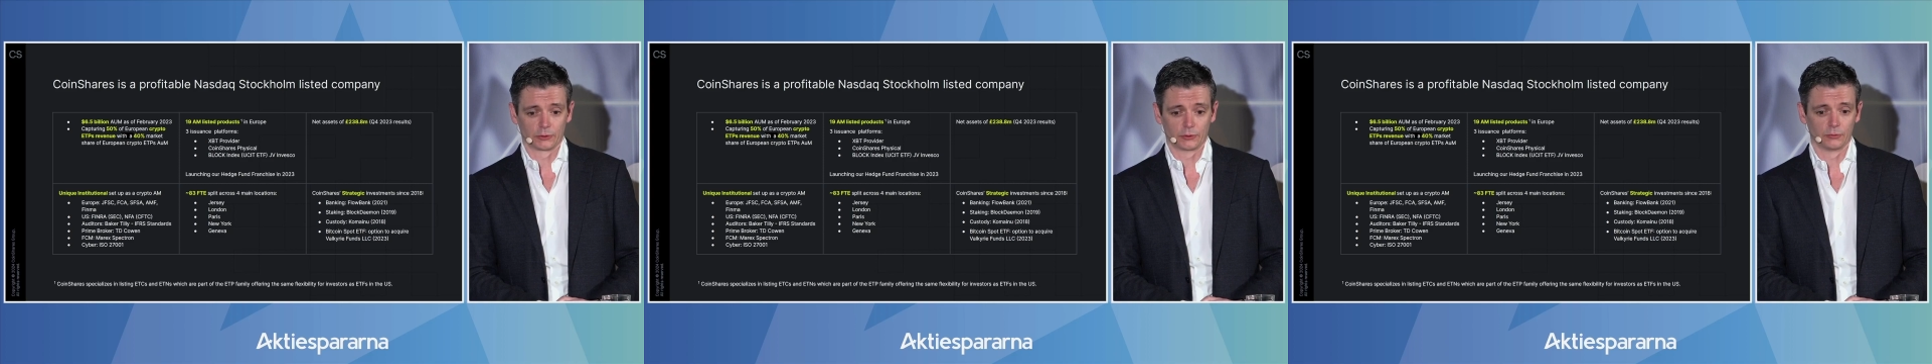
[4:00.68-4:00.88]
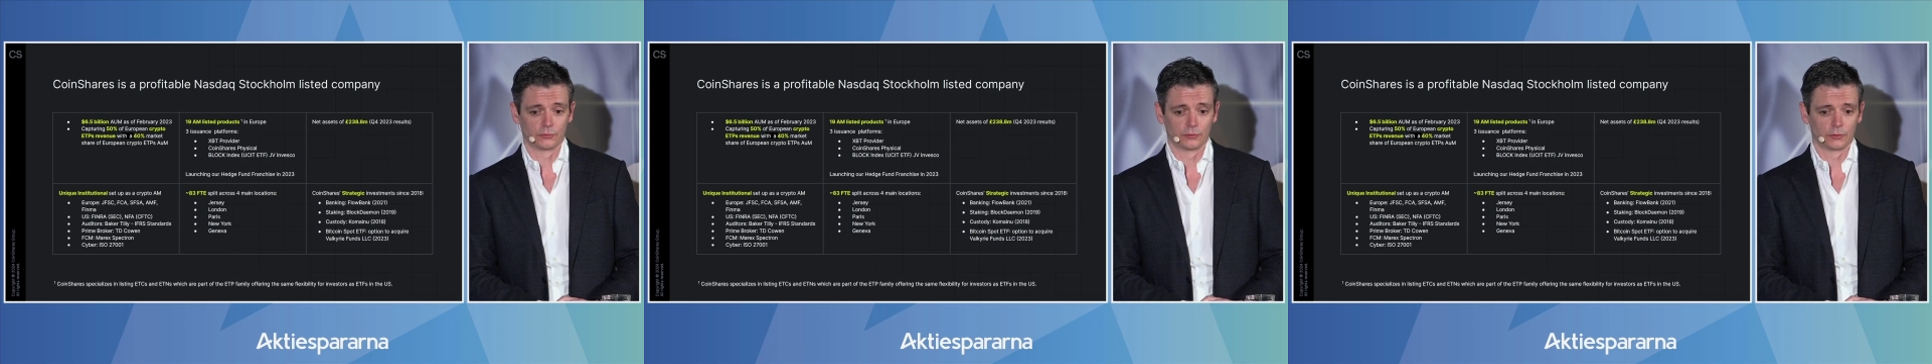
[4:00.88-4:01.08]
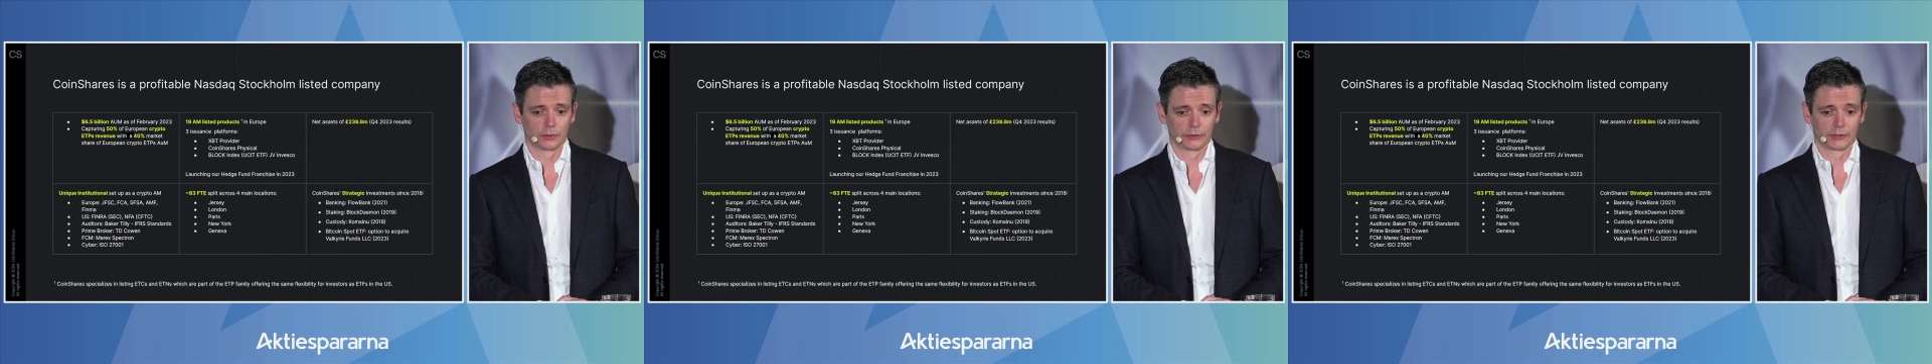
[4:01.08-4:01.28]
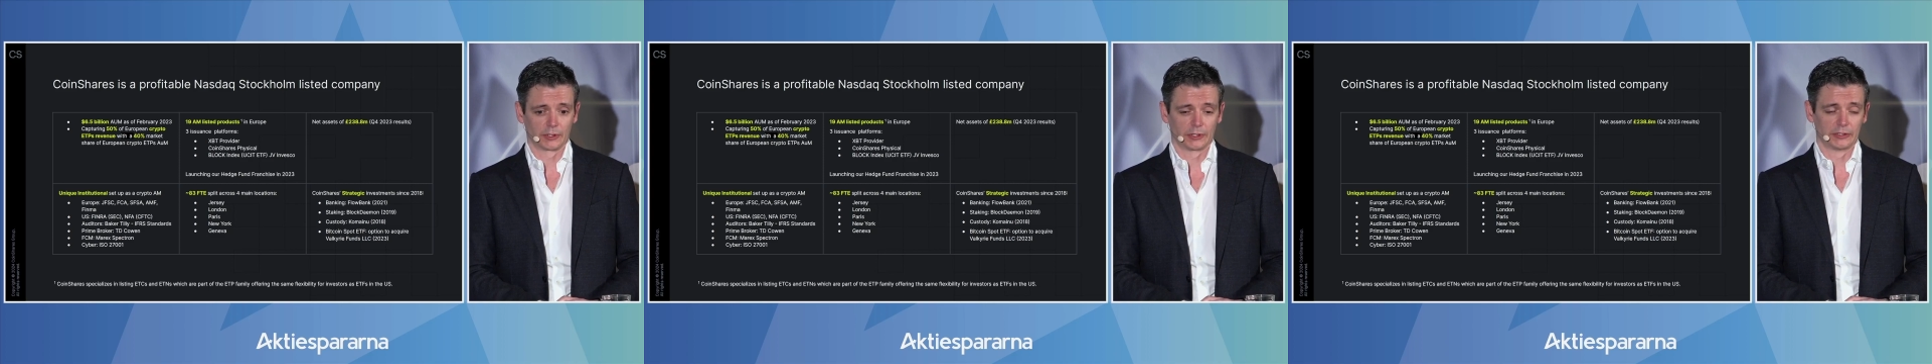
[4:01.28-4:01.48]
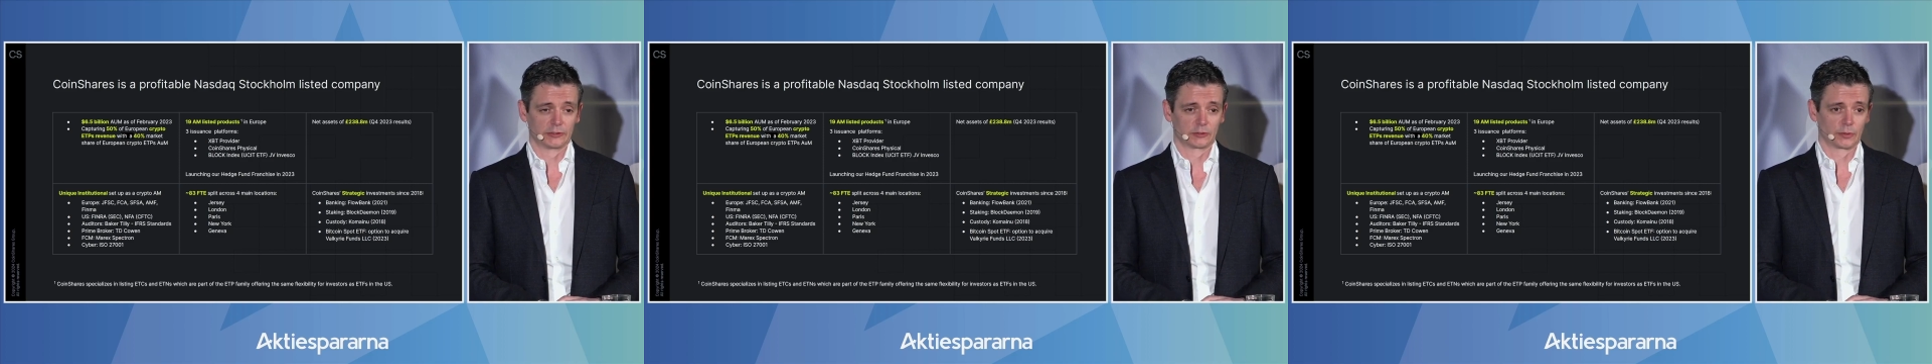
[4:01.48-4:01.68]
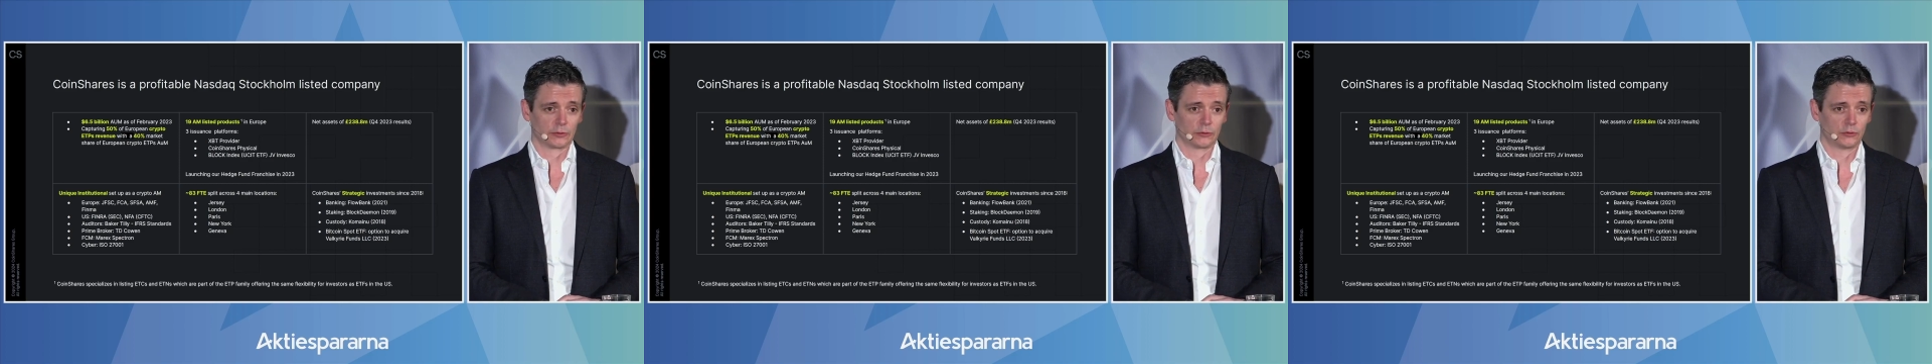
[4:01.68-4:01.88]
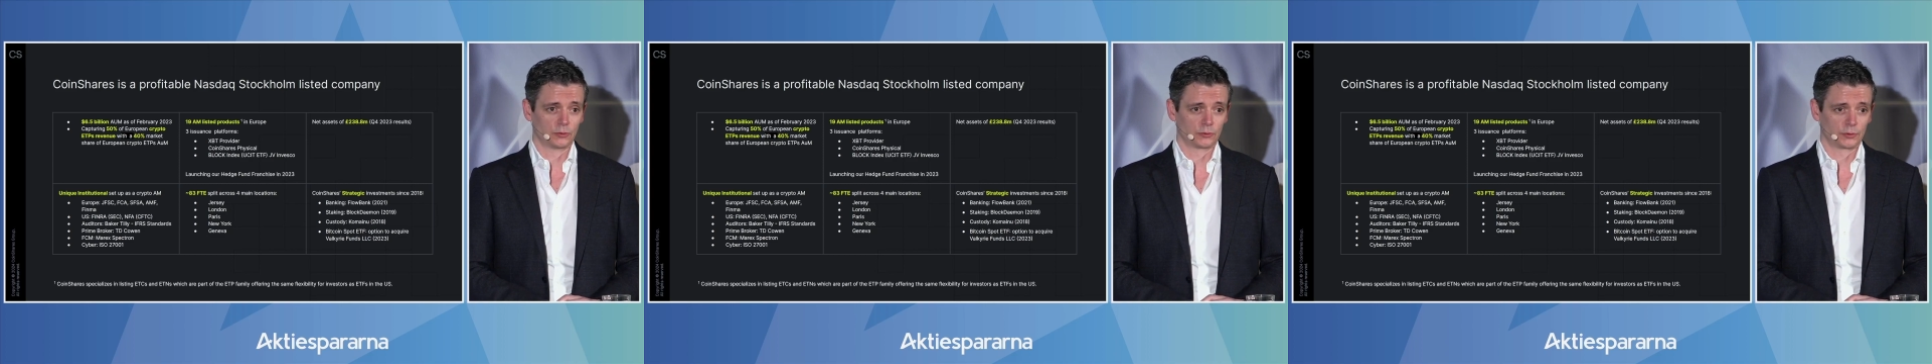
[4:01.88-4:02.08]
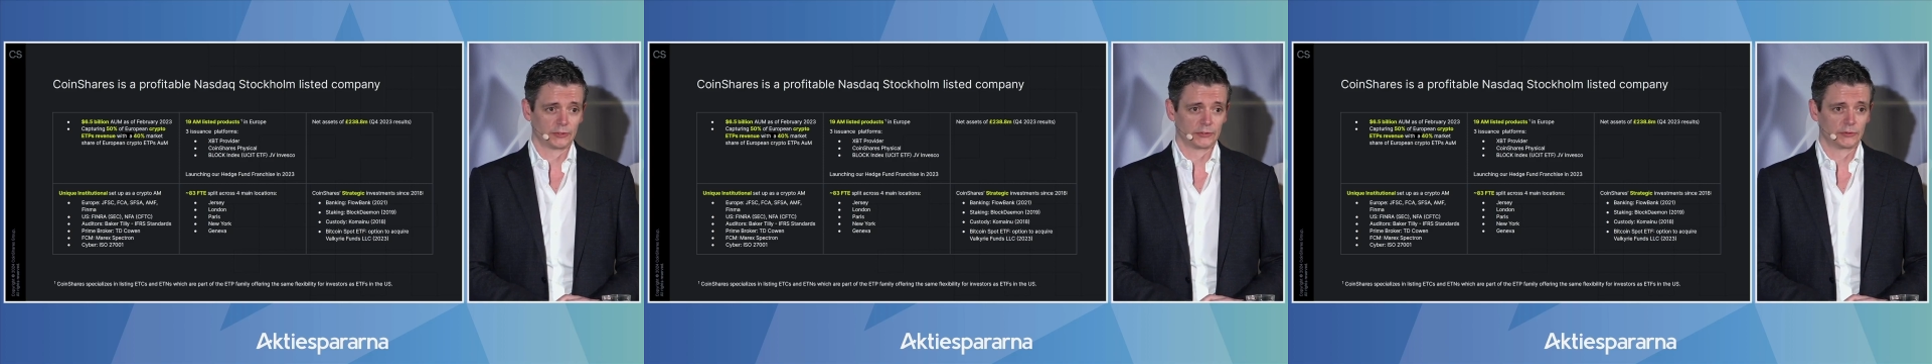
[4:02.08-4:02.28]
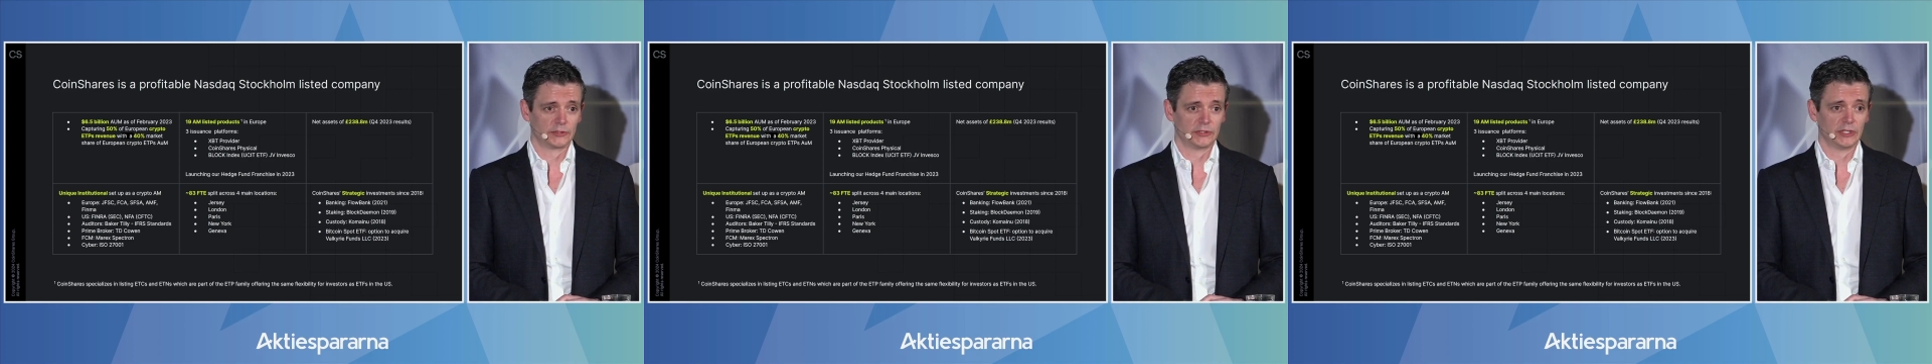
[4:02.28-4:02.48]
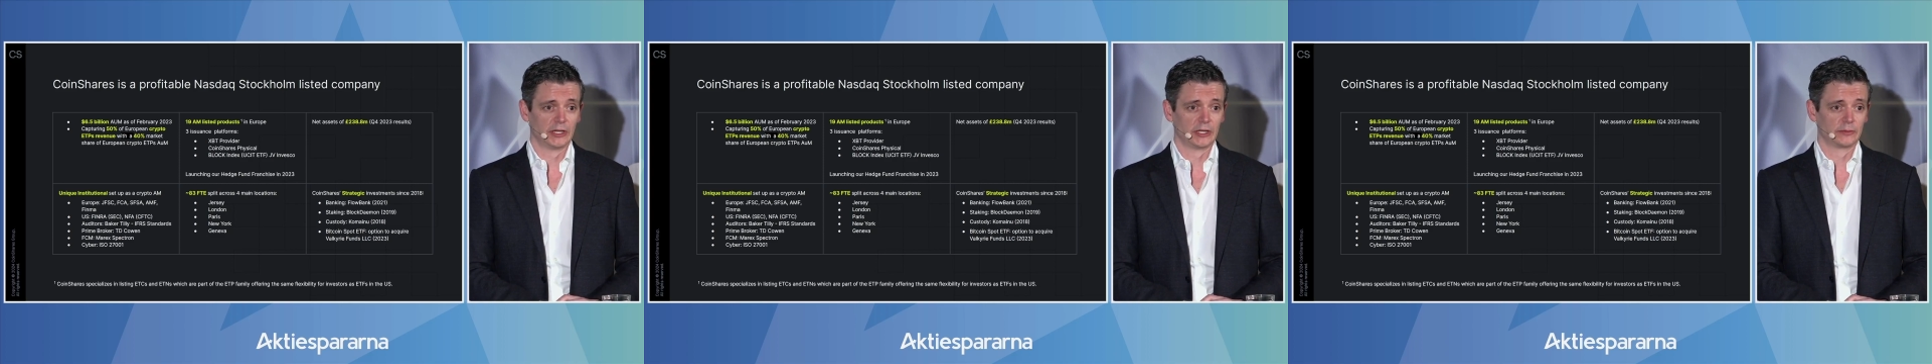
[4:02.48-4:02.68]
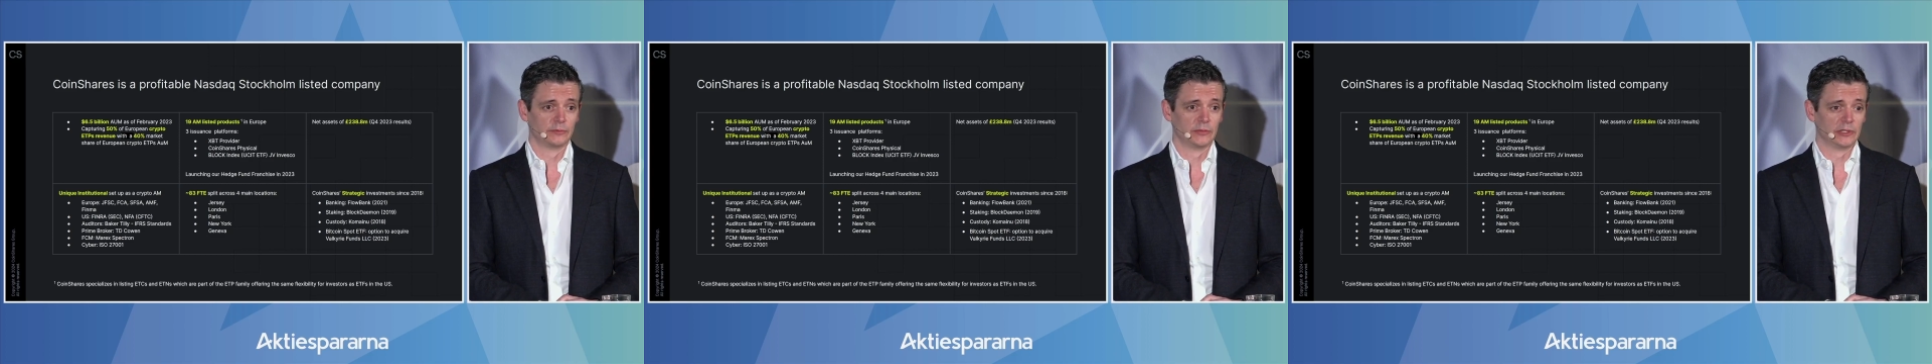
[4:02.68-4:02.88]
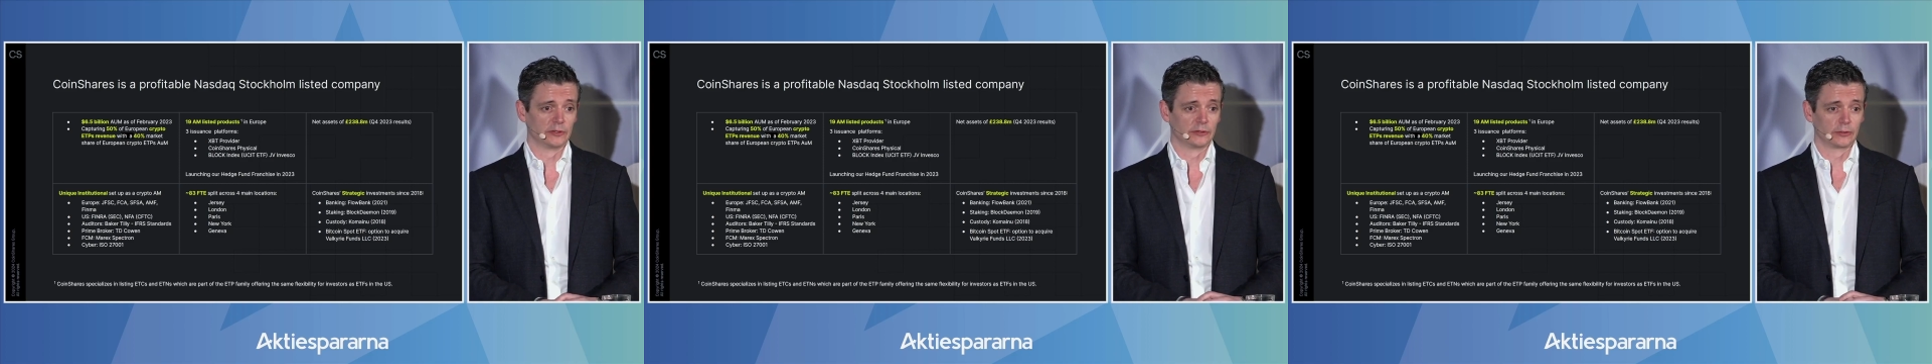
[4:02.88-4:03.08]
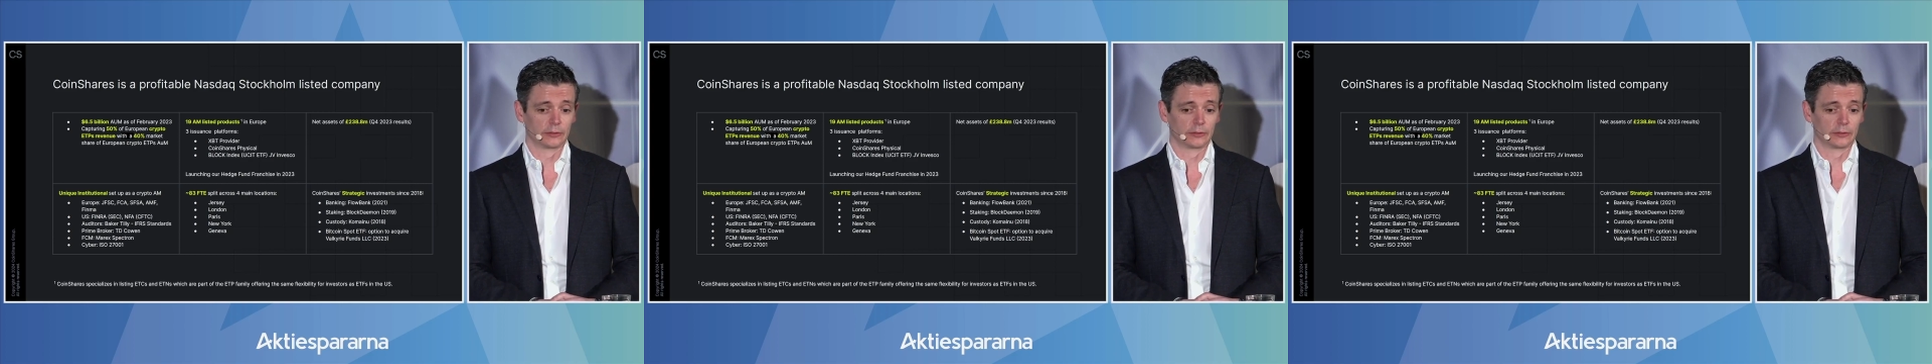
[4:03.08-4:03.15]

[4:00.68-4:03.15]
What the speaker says: Q4 is around 238 million